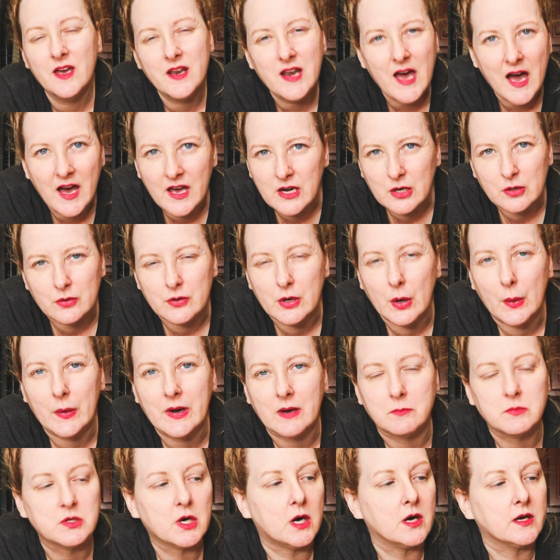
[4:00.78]
And I don't know
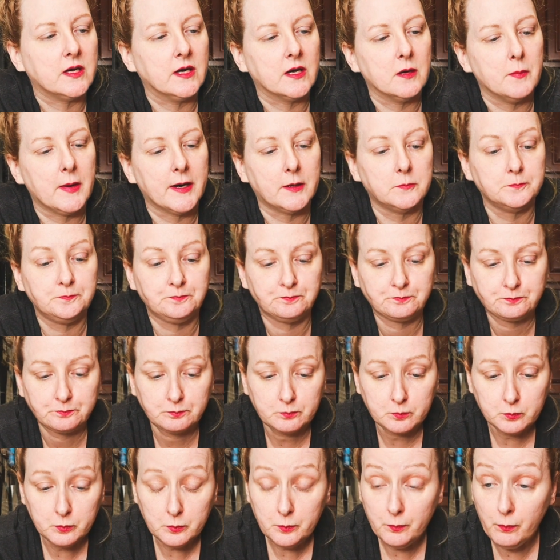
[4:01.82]
what I'm talking about.
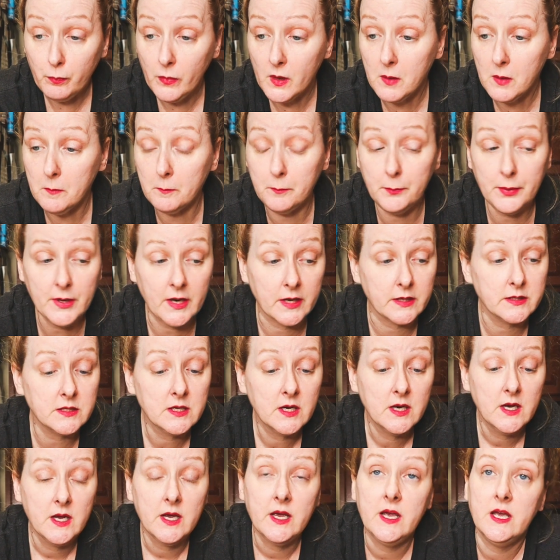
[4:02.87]
But
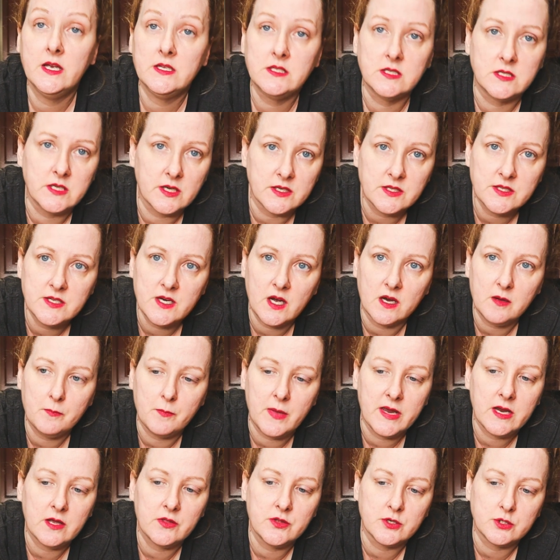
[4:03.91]
it does not
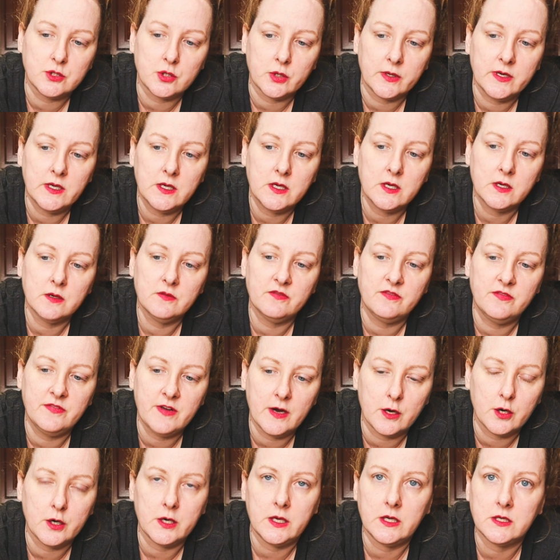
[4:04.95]
make the drink
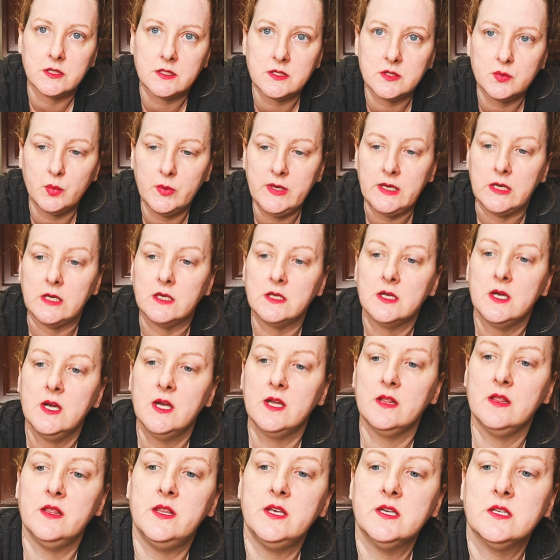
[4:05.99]
very sweet.
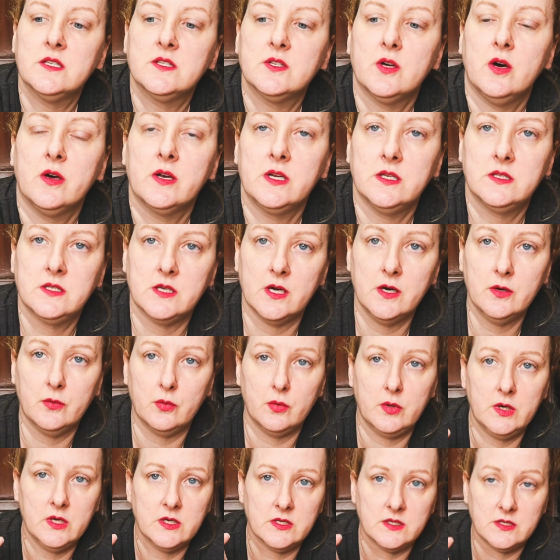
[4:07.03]
This on its
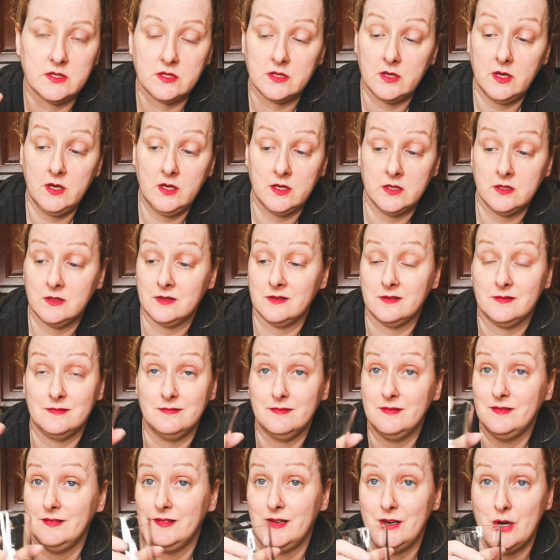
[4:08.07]
own is
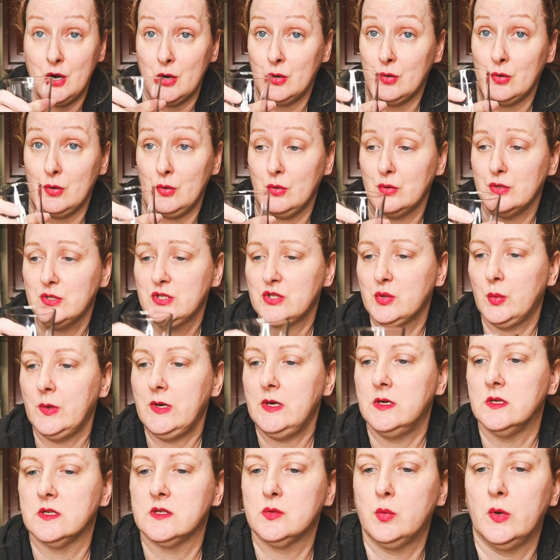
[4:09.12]
no
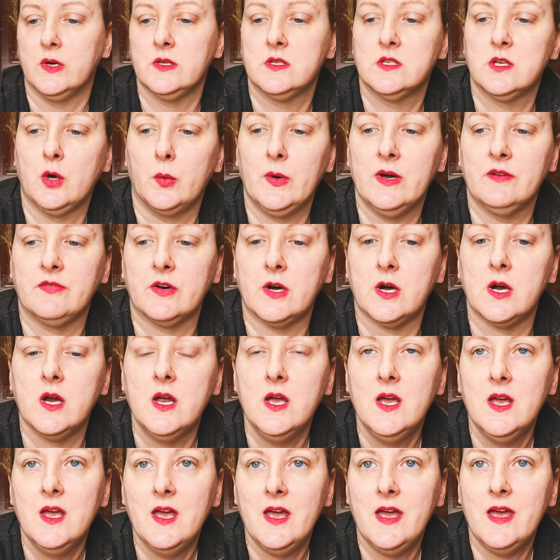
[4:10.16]
sweetness whatsoever.
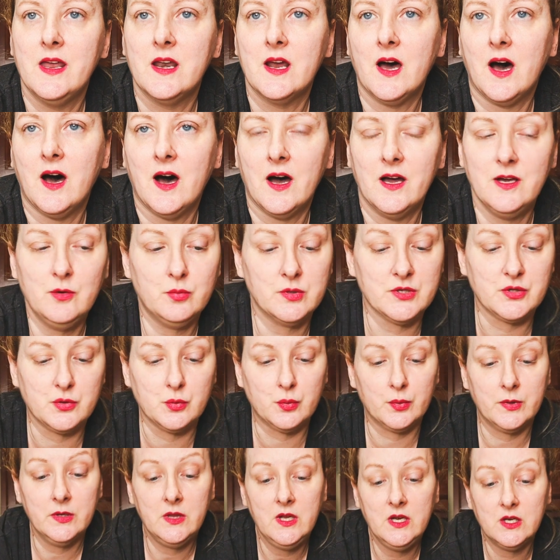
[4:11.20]
And I
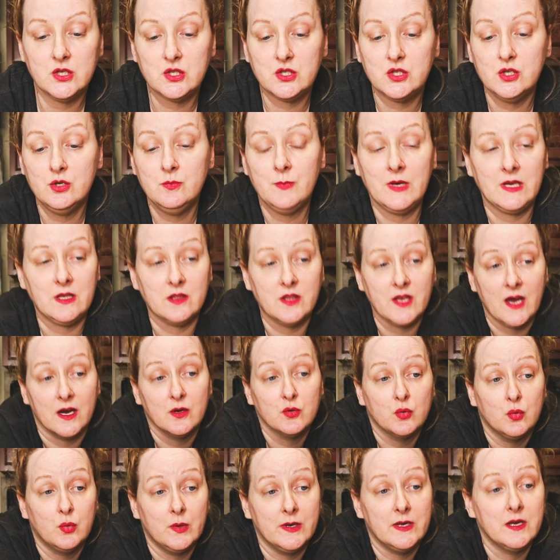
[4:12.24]
was really assuming that
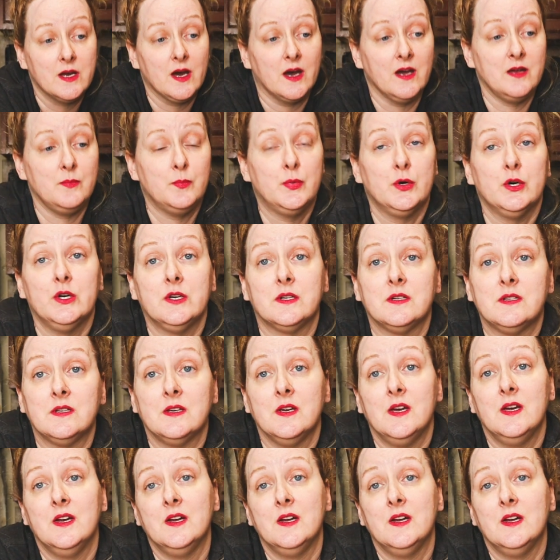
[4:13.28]
when I put